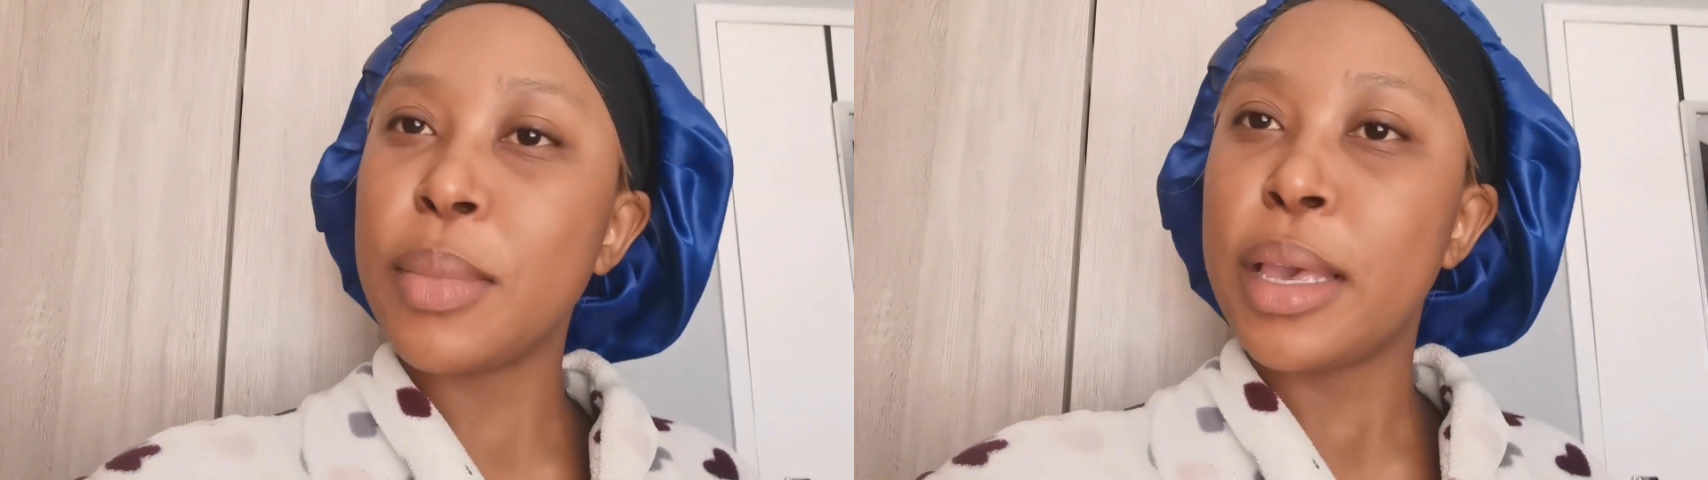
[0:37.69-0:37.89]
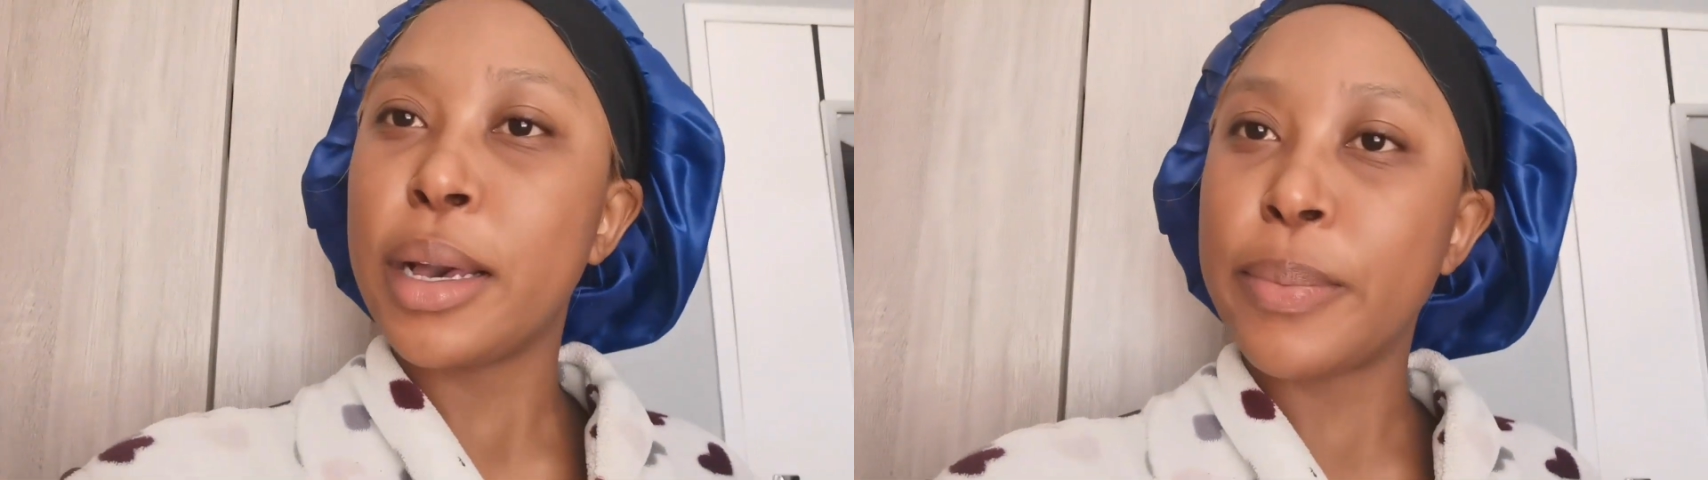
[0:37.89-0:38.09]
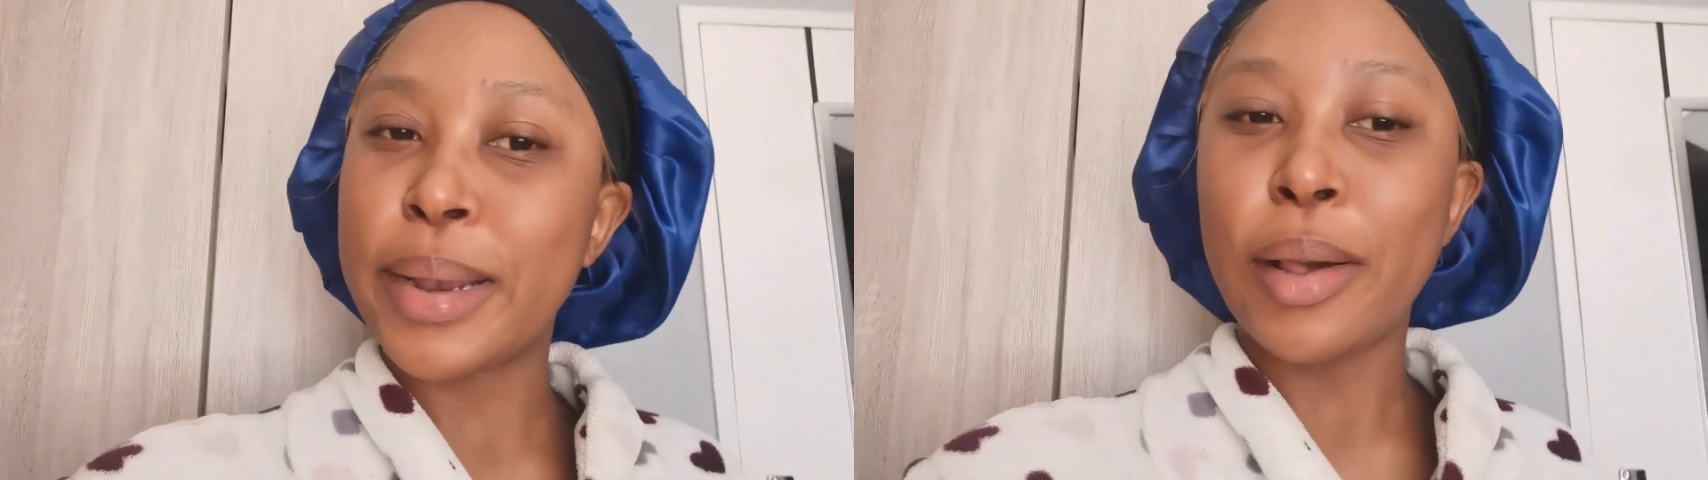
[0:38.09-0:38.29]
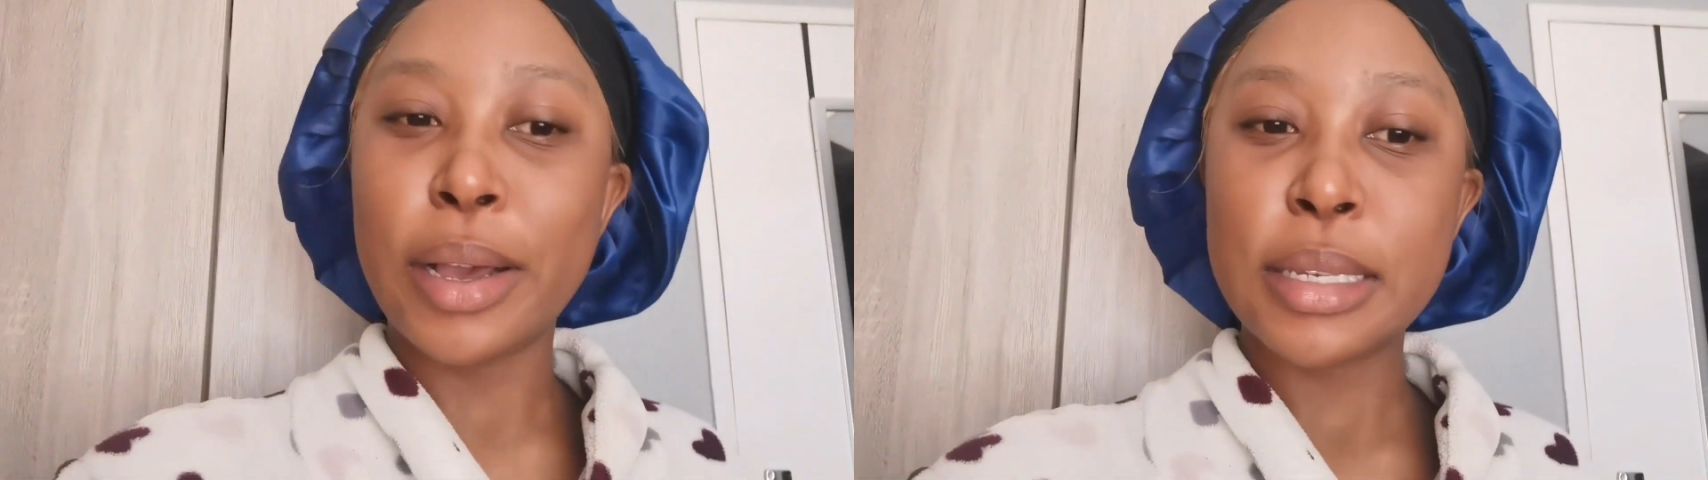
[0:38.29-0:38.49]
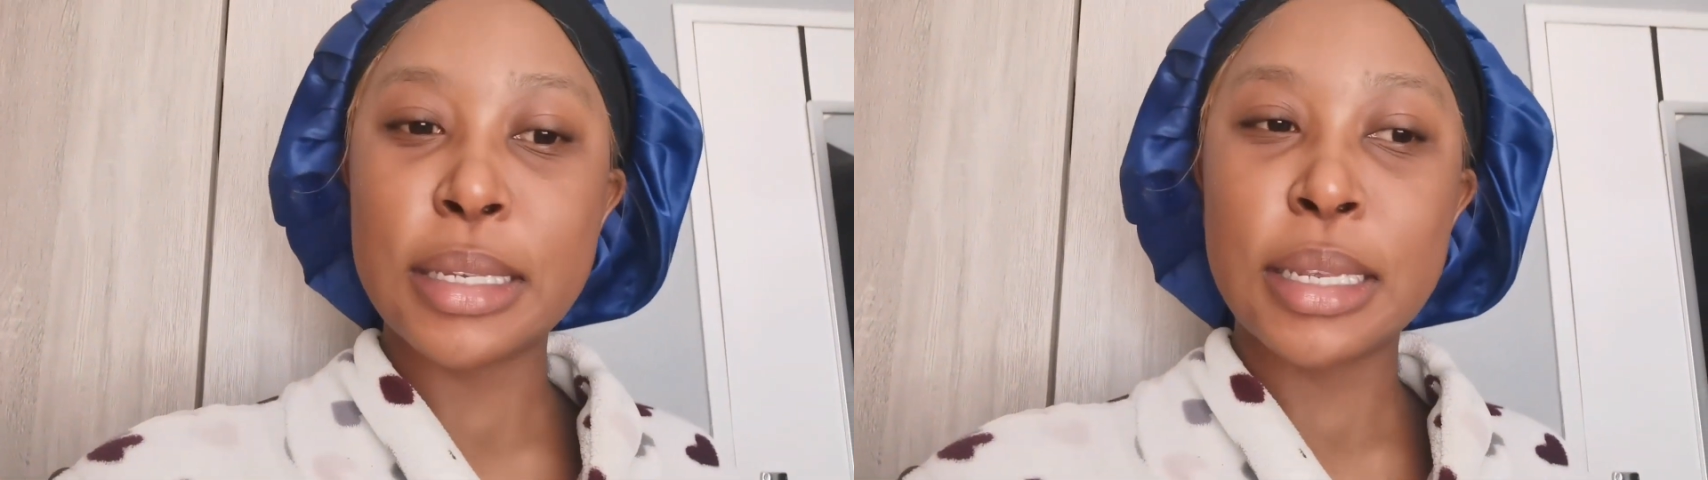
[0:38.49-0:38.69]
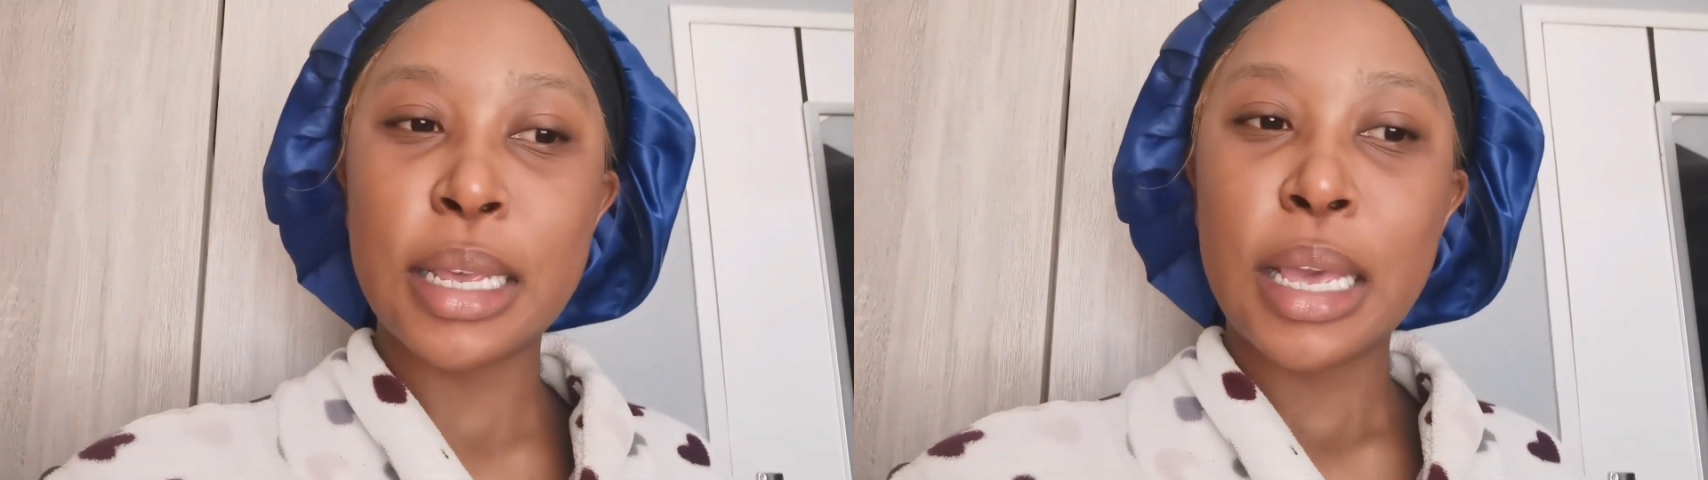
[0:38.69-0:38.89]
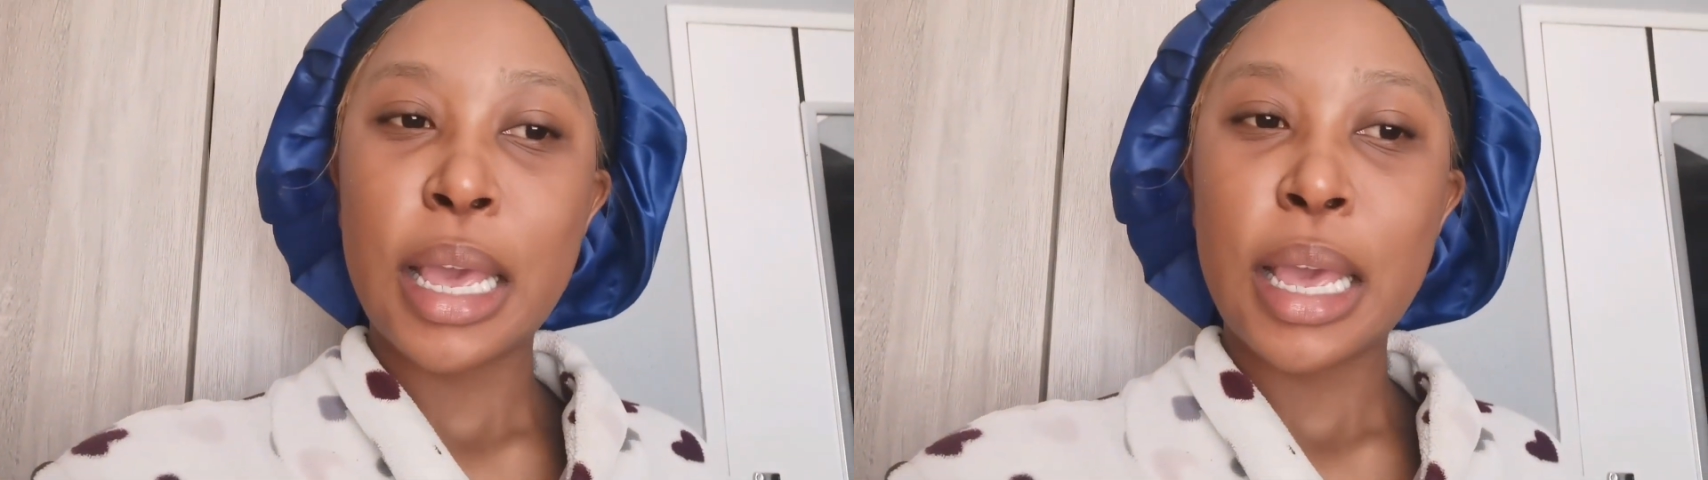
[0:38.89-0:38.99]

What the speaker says: makeup class,